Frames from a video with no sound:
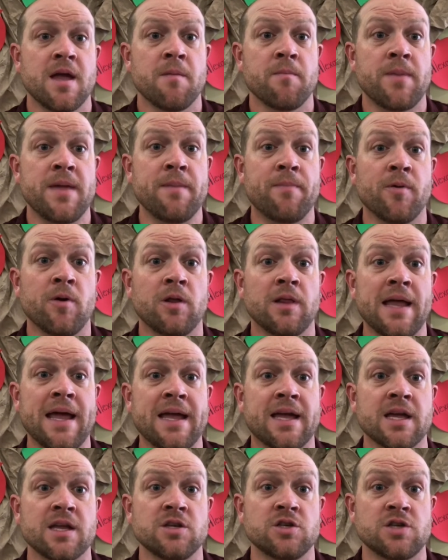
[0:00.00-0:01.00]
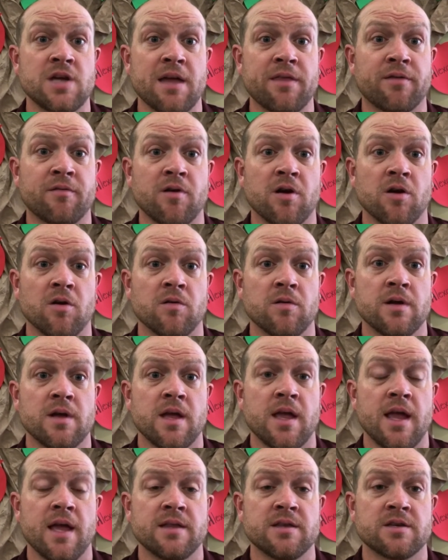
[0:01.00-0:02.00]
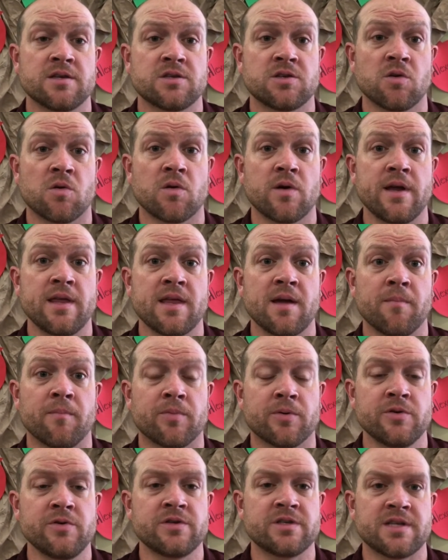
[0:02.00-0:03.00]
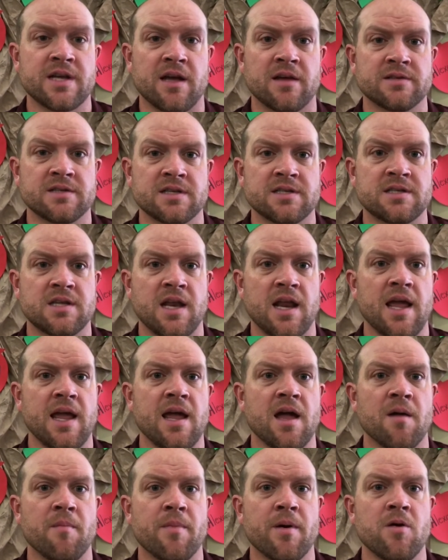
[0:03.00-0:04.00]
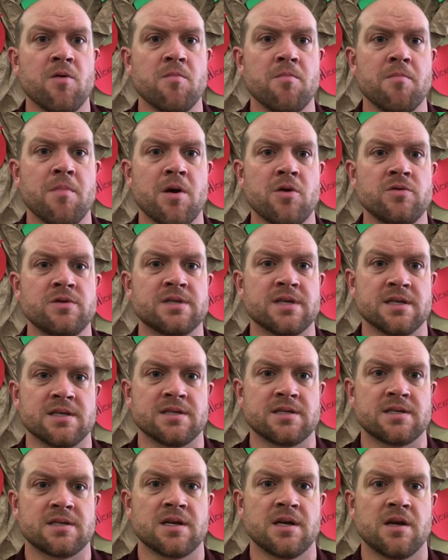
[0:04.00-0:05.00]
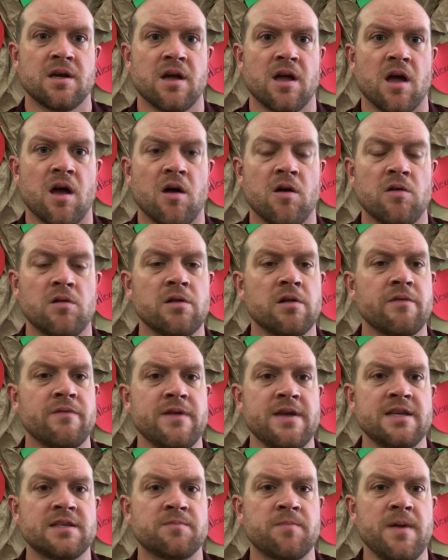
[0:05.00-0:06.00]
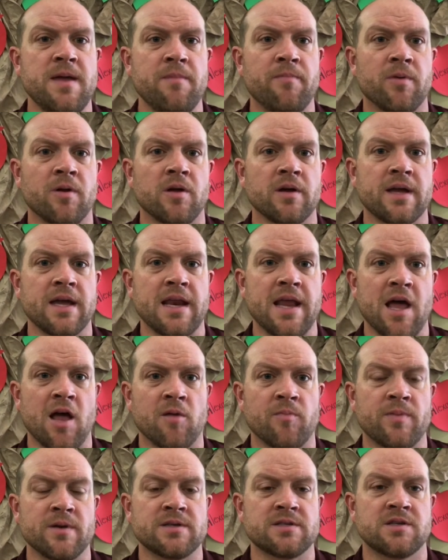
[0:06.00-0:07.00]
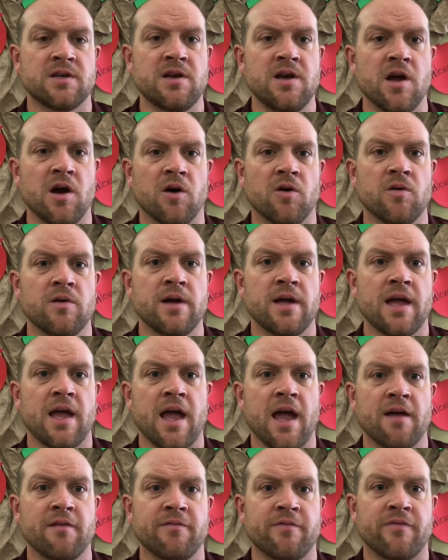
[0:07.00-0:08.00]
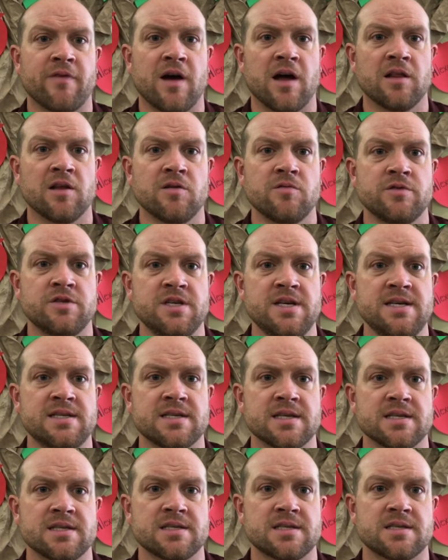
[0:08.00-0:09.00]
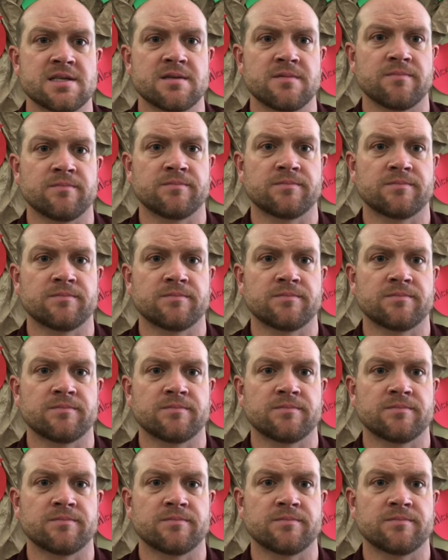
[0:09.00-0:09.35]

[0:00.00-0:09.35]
People like Jethro in the story that Bruce tells us today about Moses. All of these people can help us to know and follow Jesus.